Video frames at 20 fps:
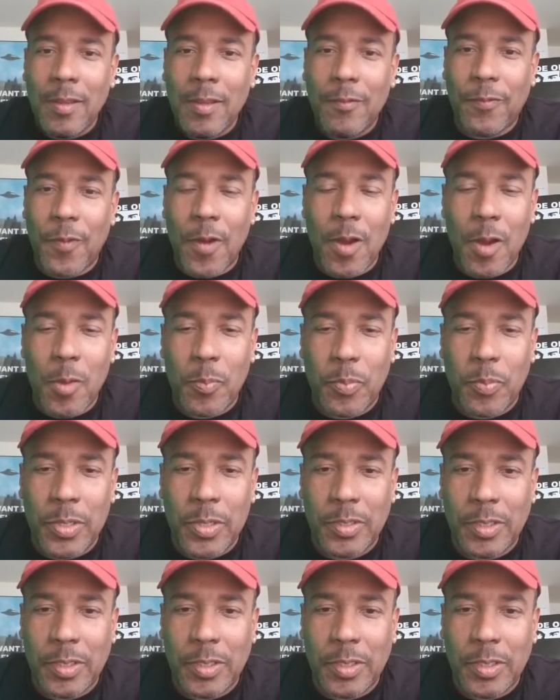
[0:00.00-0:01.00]
for her
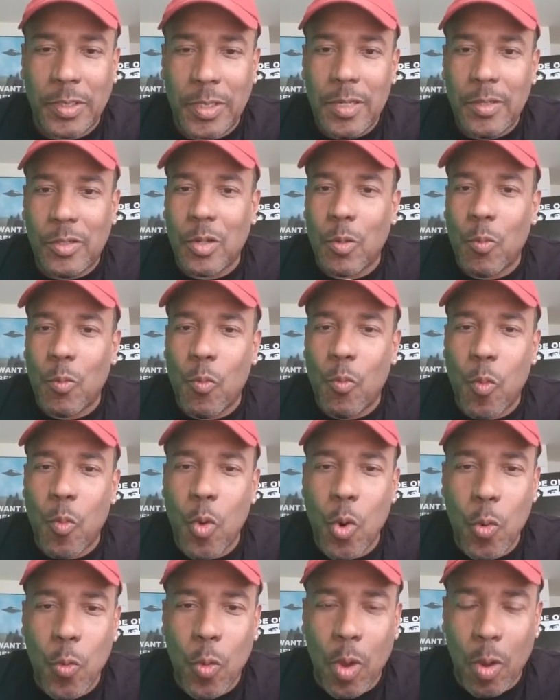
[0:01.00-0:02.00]
pussy, should
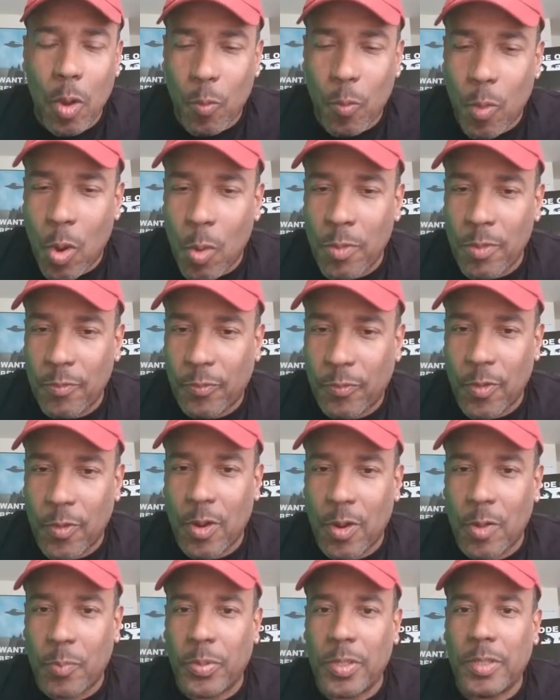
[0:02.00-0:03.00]
woo a woman for
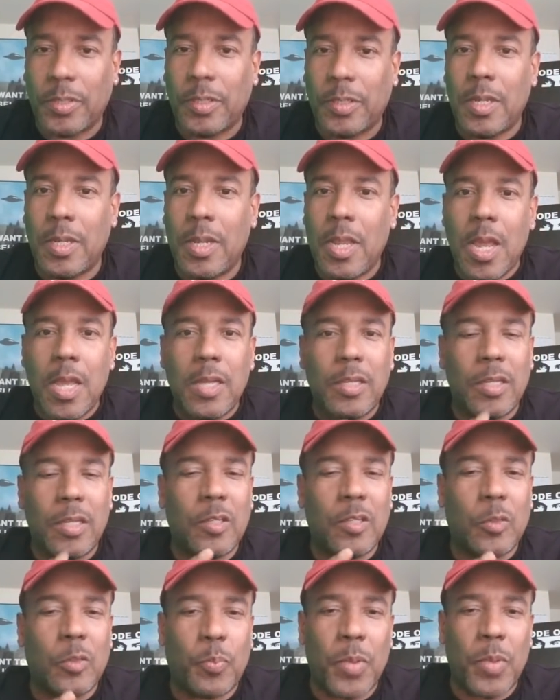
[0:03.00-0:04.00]
her pussy,
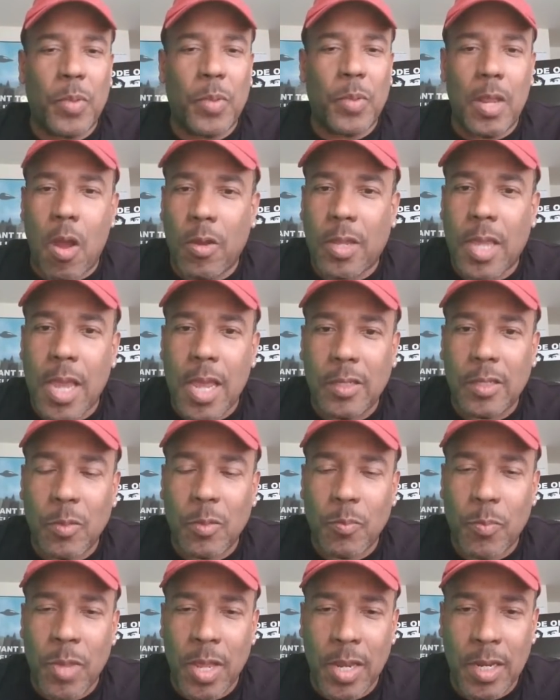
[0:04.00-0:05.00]
should spend all kinds
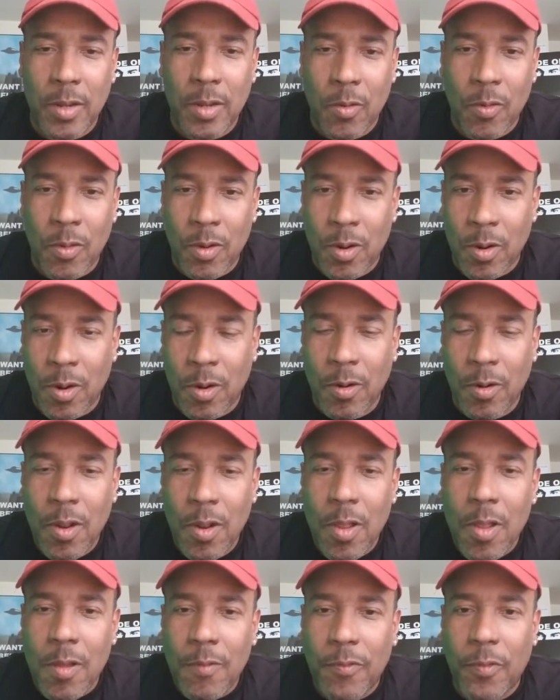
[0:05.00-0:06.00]
of money on
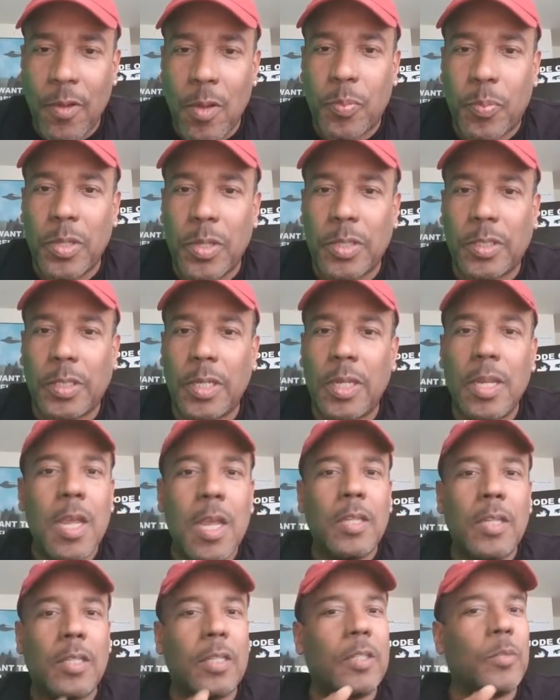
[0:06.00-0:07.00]
her for her pussy,
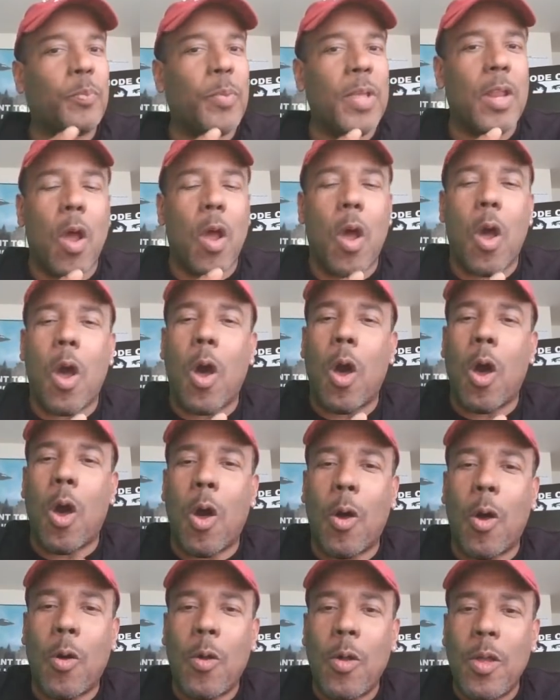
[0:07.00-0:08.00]
should spend
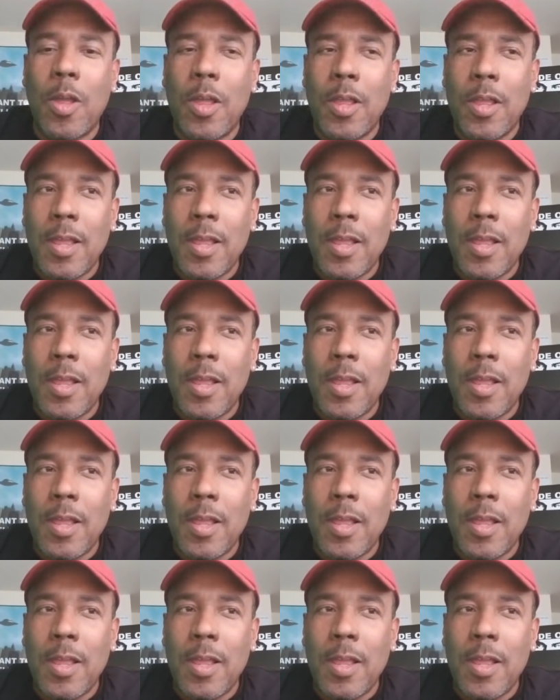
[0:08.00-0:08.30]
all